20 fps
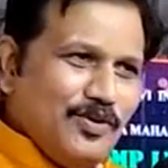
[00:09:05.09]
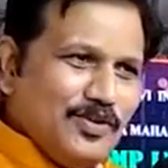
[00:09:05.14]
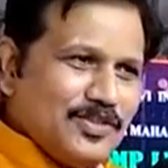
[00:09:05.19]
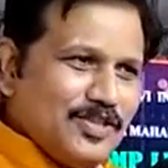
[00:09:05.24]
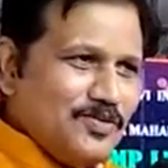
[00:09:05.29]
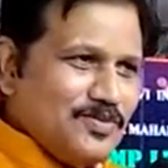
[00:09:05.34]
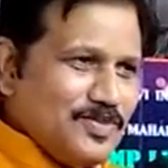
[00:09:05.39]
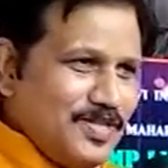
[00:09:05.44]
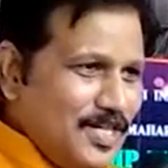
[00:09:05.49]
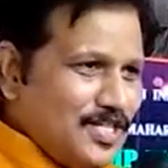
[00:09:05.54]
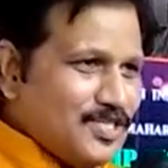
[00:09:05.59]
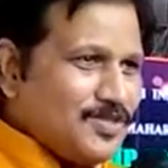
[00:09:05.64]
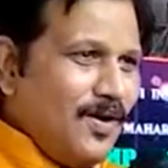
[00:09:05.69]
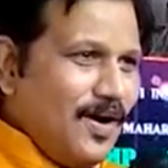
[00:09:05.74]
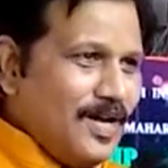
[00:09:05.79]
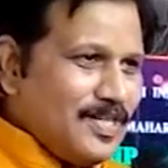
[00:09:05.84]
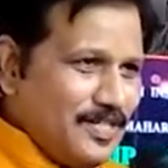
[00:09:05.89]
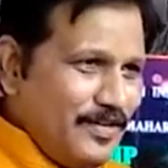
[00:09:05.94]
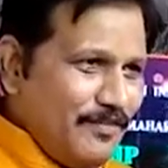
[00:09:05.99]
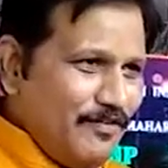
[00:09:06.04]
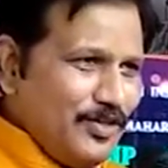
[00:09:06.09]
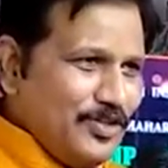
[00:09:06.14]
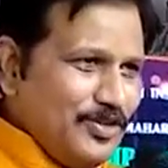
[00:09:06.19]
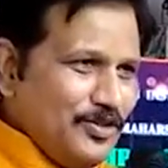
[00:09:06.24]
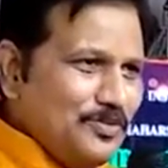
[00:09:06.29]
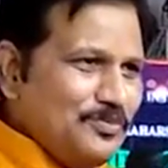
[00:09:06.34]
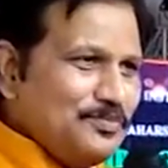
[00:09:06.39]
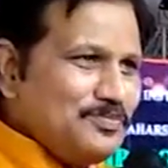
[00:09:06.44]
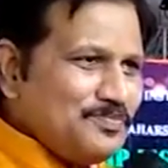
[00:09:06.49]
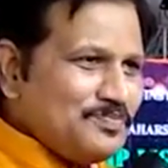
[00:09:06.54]
4,000 is costly for
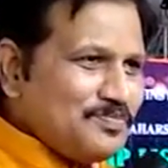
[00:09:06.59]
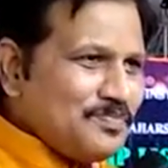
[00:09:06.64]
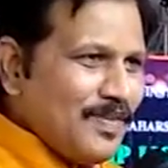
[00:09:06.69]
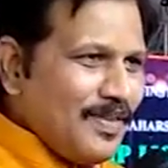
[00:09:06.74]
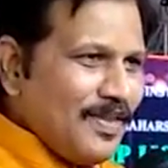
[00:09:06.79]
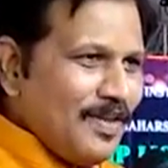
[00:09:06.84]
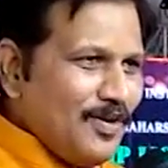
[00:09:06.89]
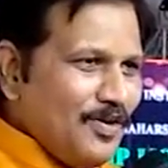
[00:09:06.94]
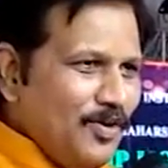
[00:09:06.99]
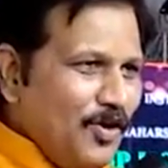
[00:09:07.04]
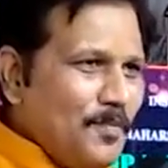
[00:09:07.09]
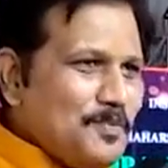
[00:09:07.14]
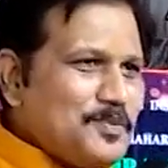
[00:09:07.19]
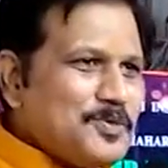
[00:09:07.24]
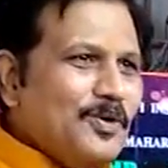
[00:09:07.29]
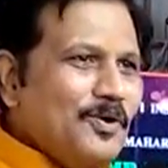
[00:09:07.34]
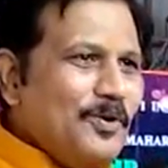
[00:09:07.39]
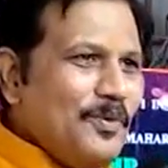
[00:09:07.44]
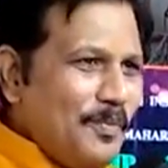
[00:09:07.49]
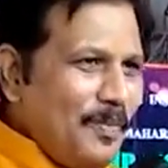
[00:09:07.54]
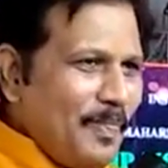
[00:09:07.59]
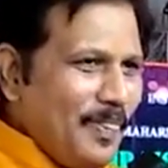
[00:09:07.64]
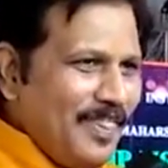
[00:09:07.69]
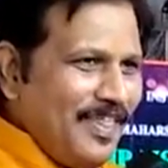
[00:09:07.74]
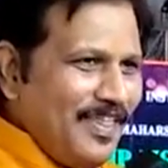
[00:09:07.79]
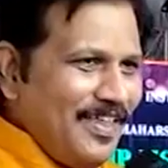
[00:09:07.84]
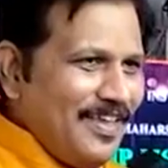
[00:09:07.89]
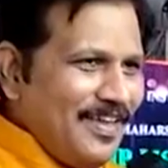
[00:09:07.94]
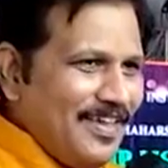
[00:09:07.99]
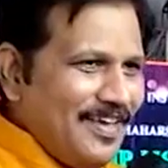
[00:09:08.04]
you. Hope so.
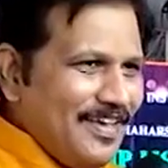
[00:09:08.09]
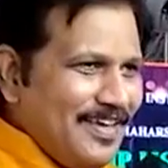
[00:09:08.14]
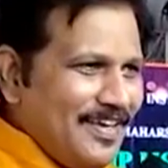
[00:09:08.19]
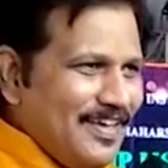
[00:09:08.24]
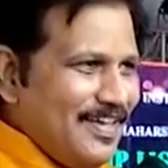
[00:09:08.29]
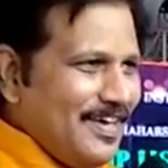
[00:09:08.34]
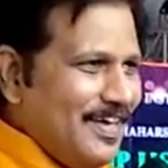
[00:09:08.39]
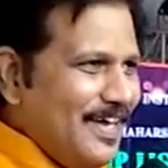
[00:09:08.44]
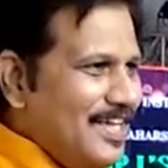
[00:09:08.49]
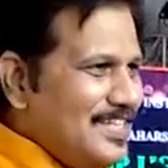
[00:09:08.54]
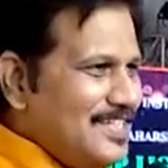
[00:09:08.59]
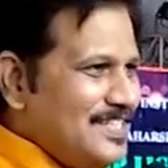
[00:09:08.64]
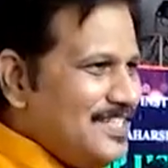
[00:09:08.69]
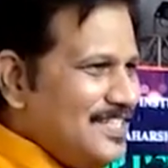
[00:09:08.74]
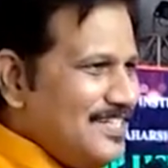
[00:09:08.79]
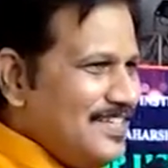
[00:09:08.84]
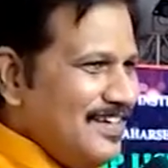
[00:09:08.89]
Yes?